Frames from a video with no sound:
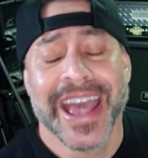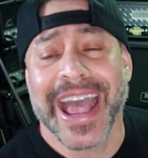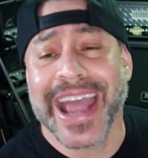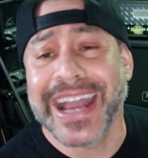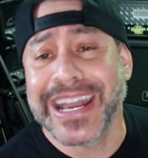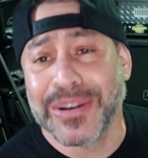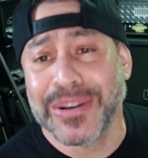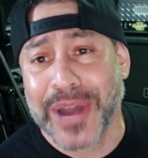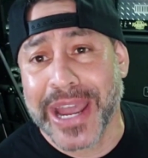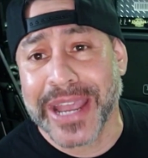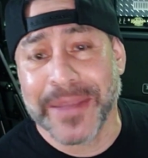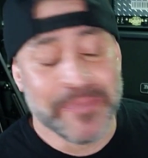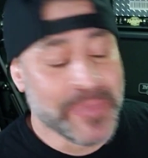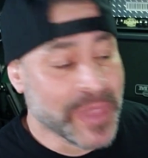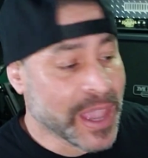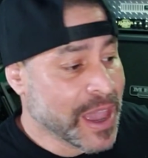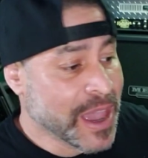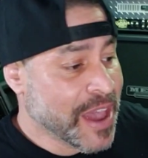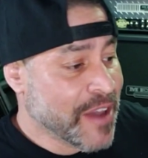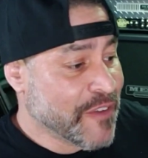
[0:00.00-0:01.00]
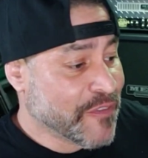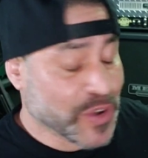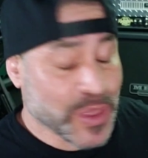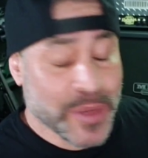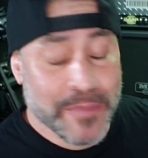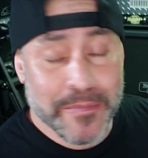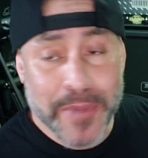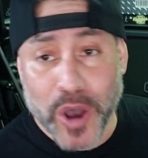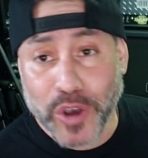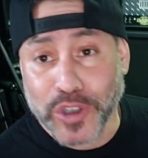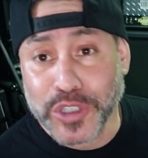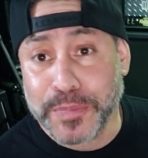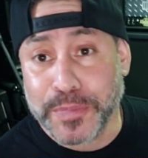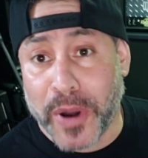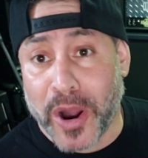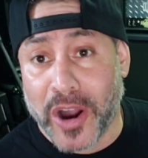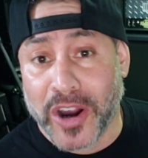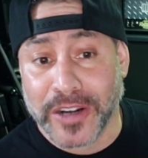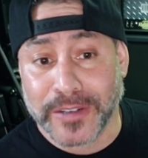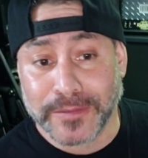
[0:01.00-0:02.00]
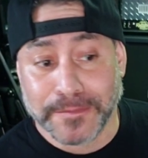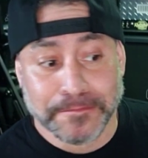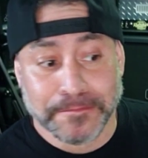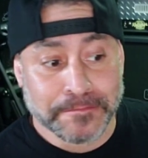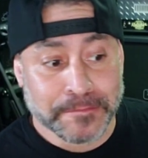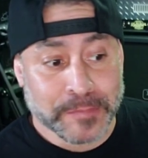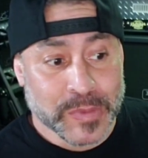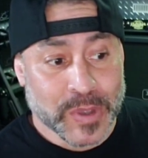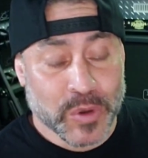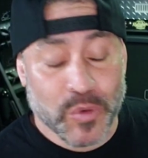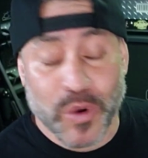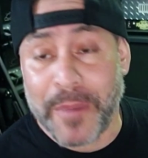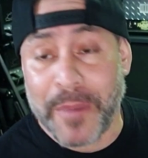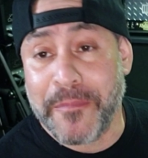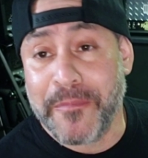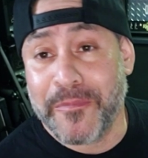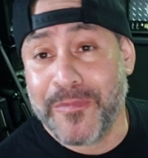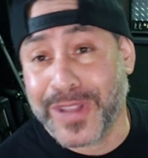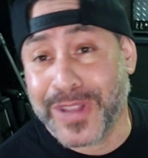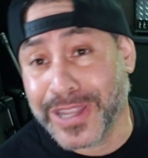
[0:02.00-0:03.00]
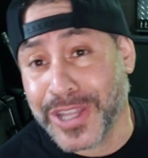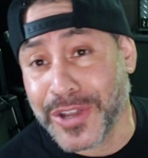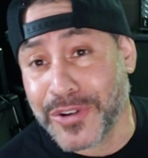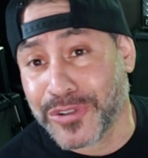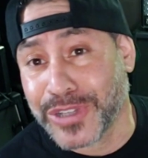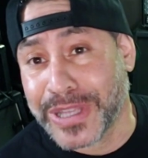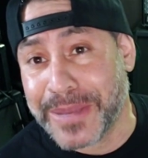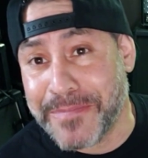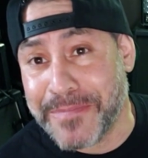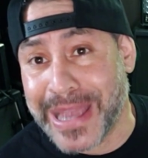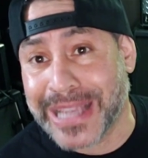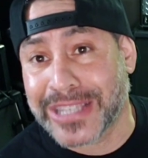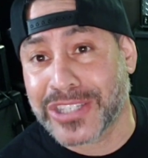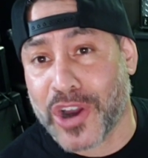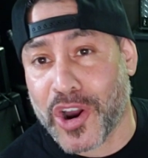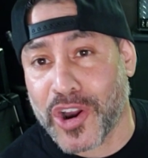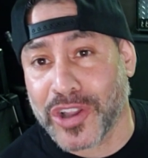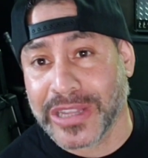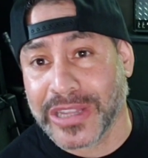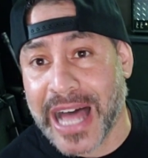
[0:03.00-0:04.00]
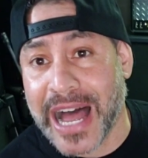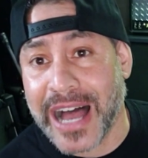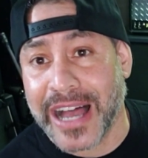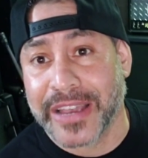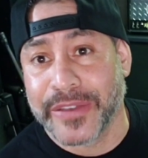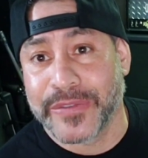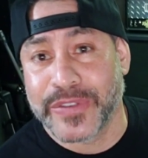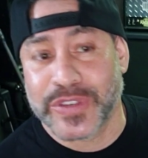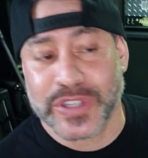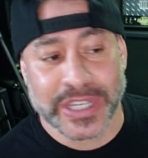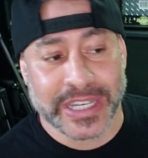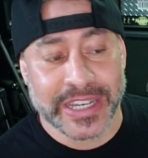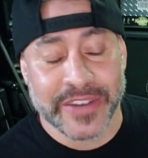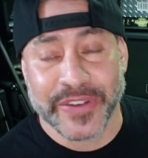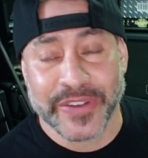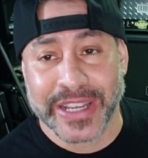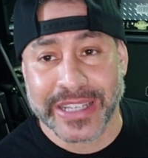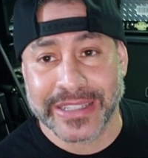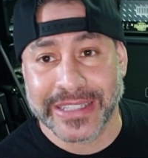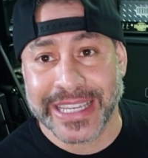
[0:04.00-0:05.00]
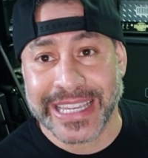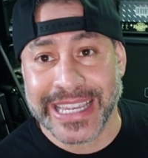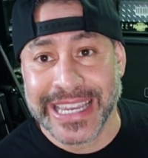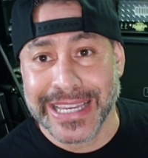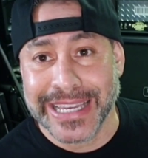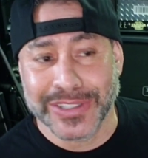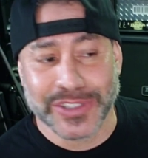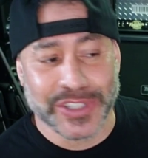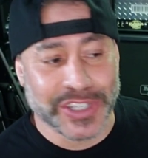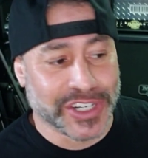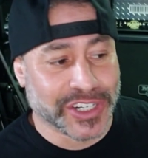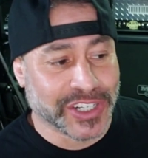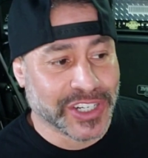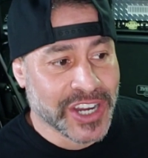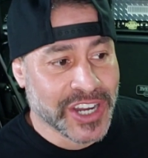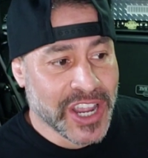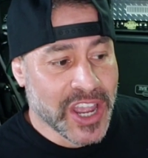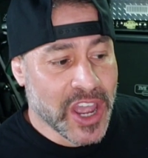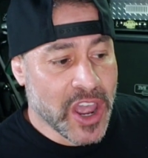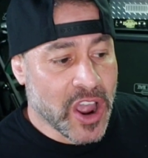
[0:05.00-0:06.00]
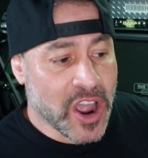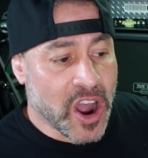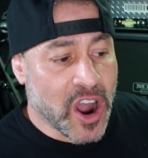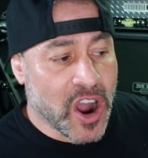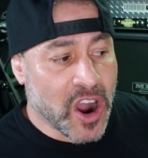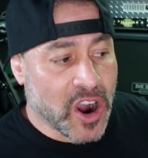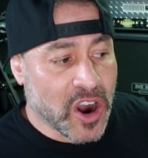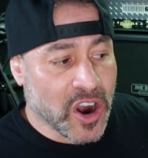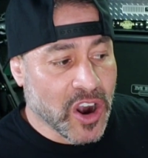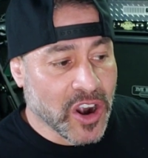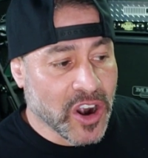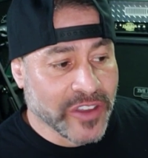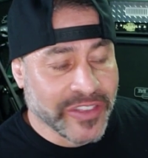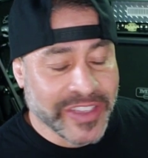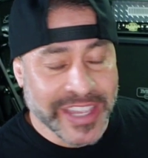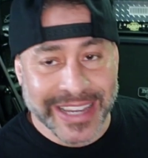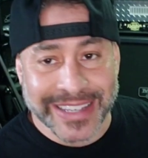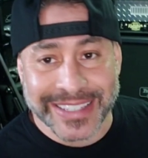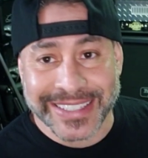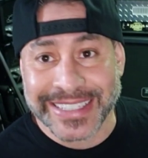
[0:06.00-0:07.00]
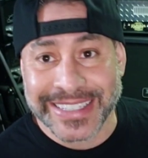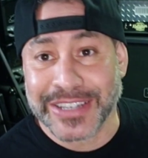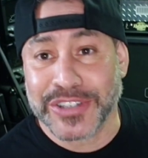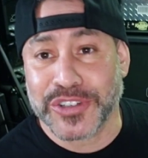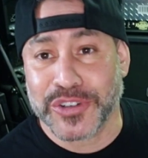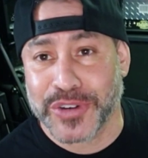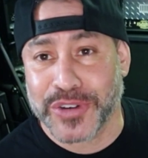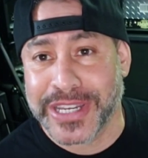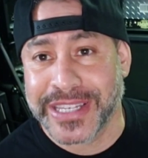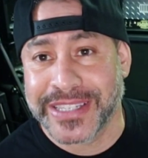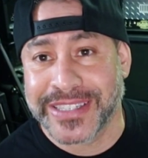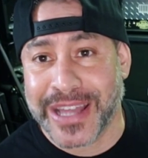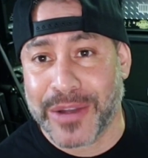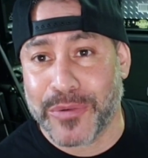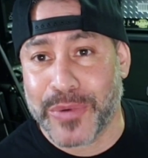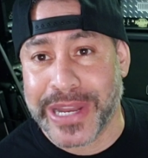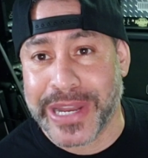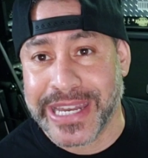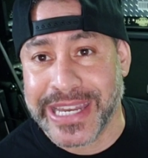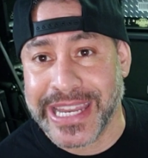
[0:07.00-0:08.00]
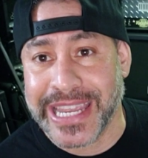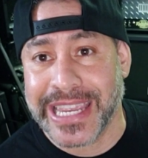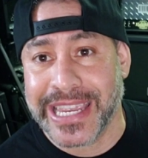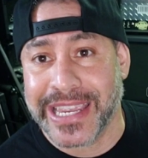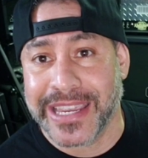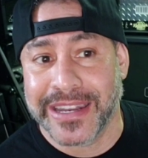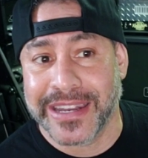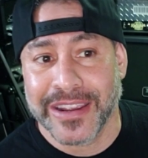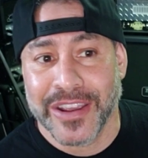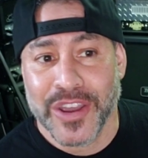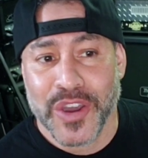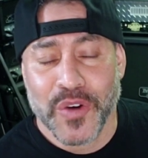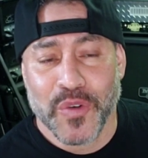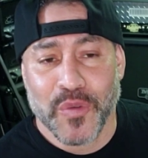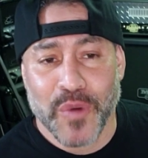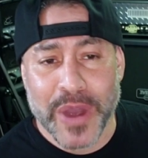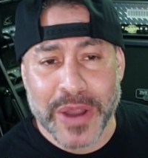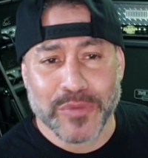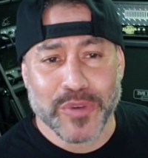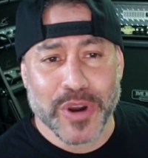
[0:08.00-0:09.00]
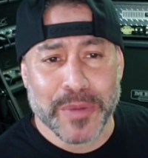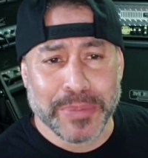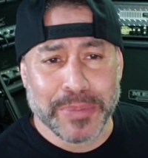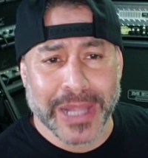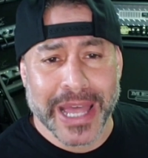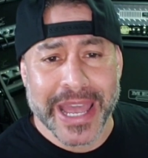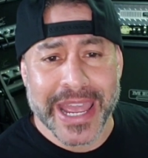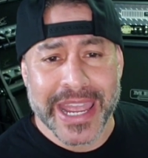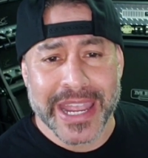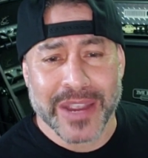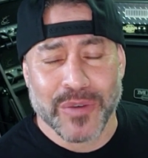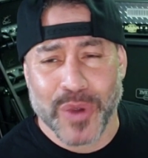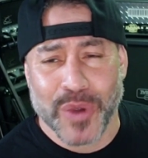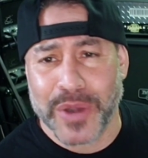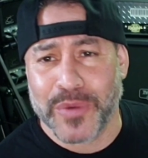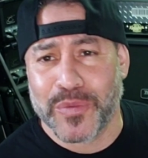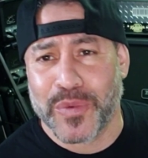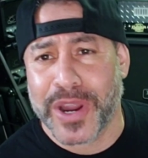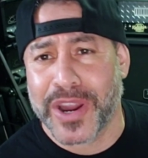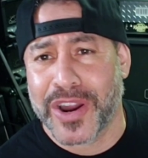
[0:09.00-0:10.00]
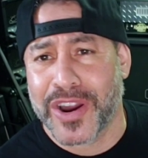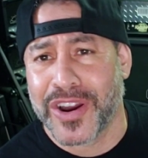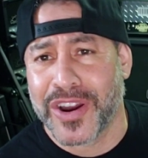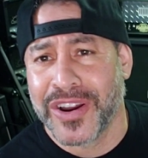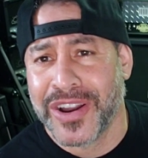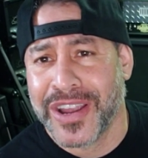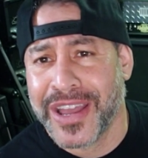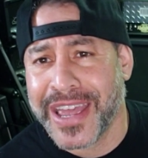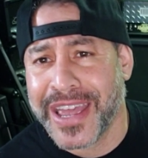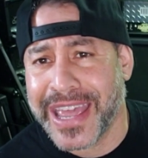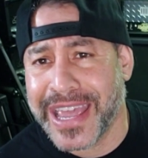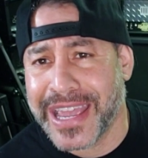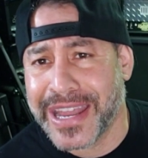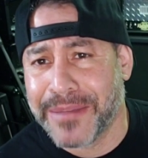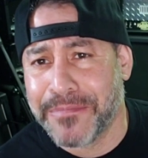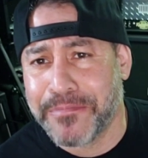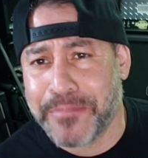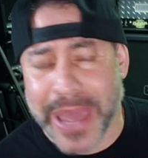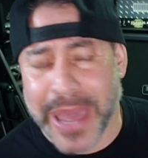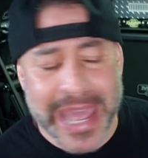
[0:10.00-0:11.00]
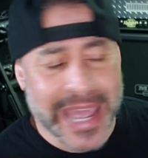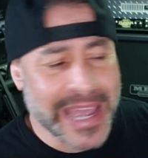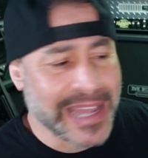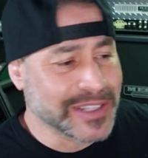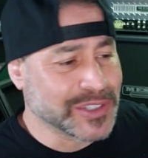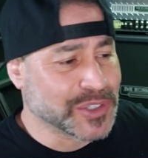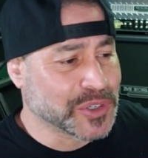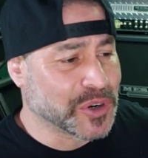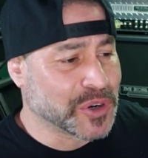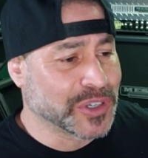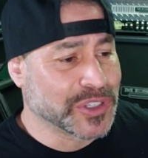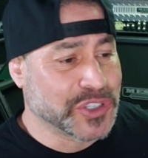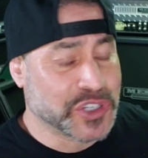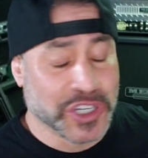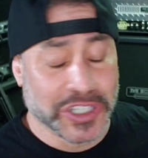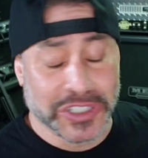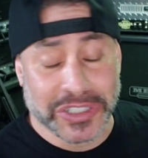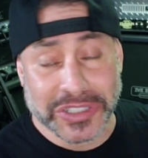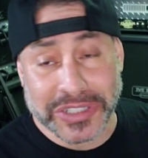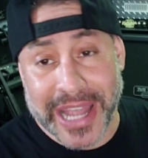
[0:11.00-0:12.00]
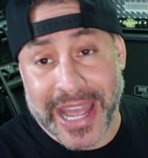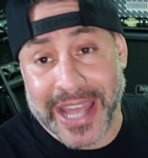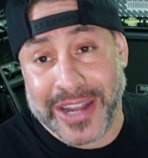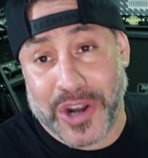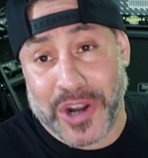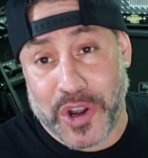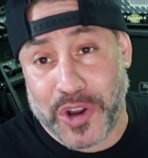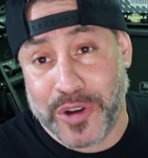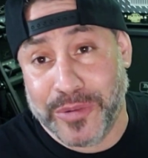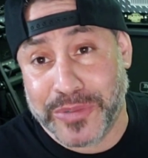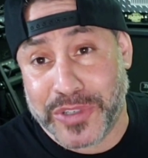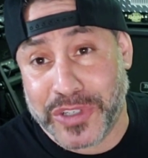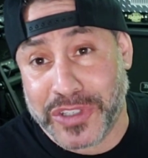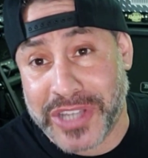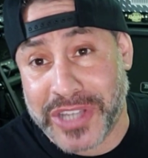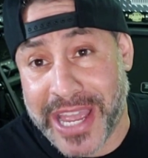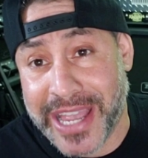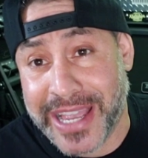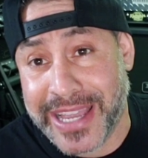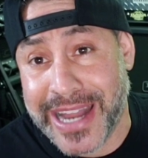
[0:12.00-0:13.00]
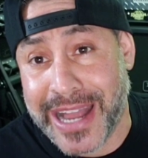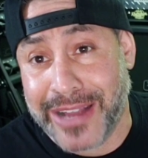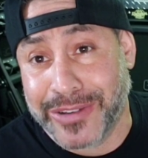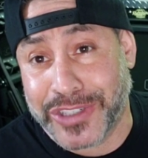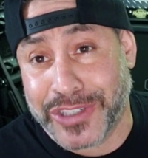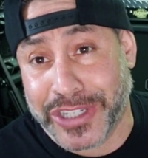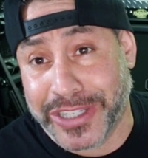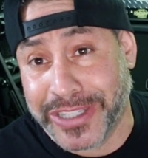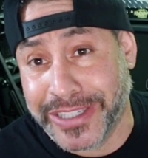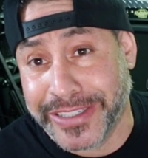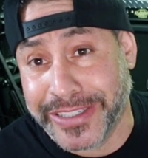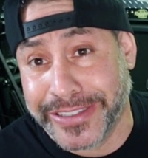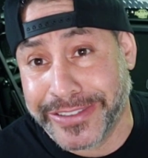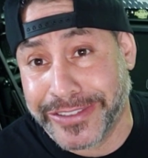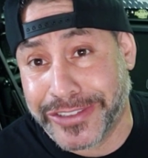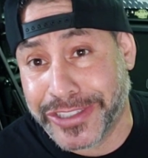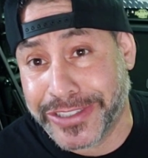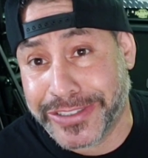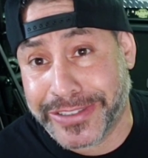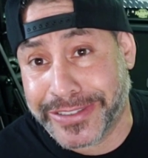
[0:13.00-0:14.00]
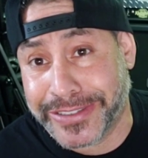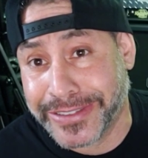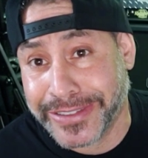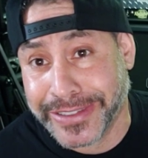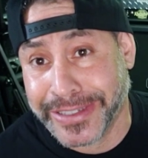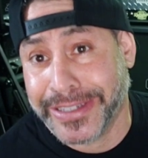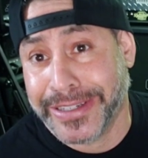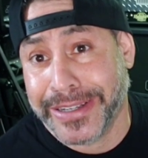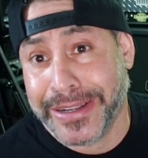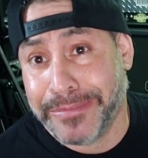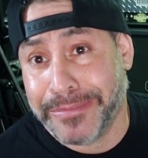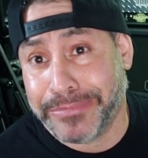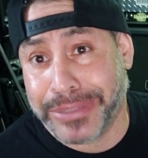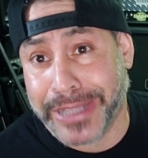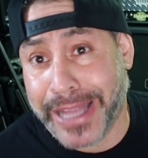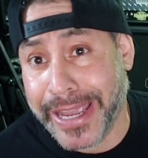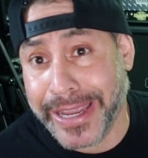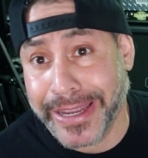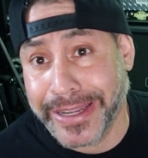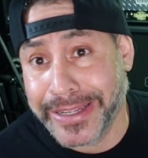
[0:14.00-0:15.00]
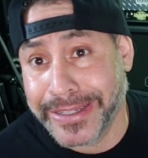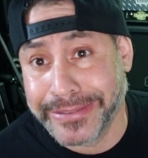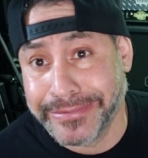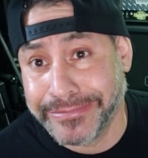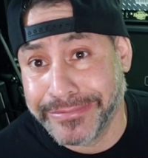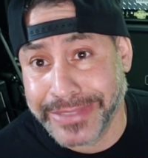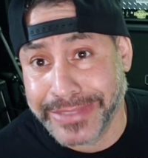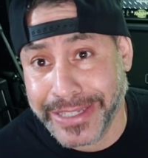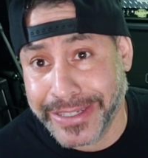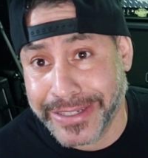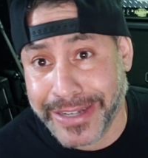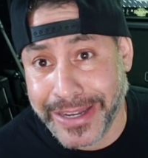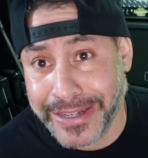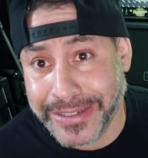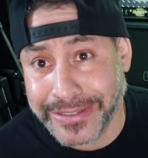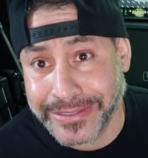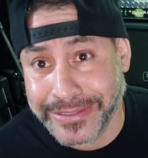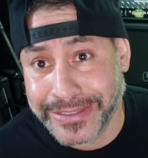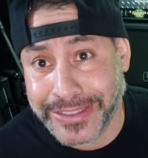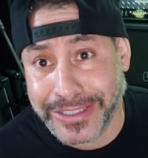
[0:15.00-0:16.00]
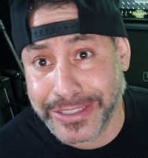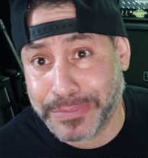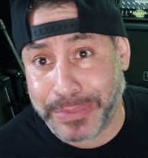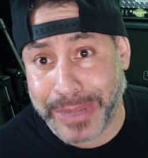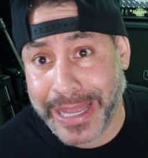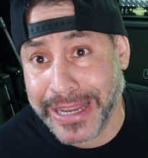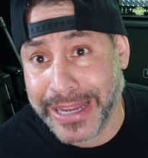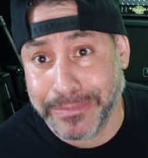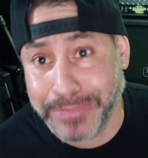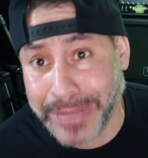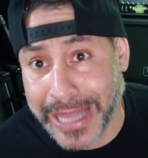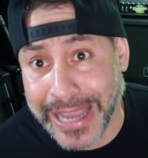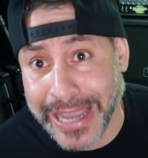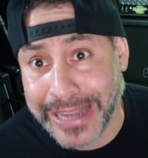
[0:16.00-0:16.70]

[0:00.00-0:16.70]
Anyway, for the most part, what literally makes our lives significantly easier are the accessories that we need when we're playing, when we're in bands, or just at home, just hanging out, chilling, and just playing, you know, just playing.